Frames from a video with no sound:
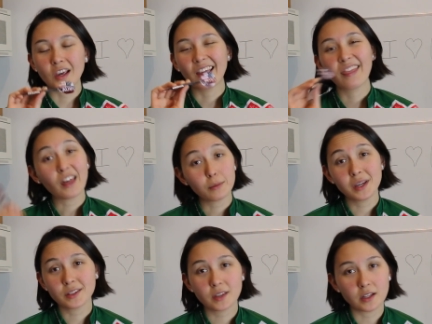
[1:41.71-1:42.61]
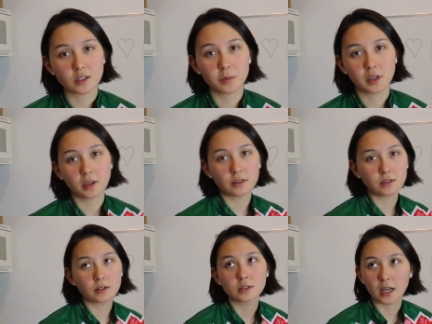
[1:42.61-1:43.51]
and that makes sense
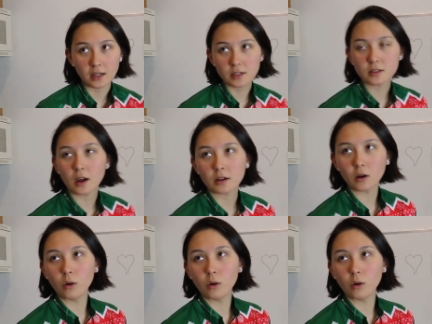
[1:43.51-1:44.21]
because Danny's not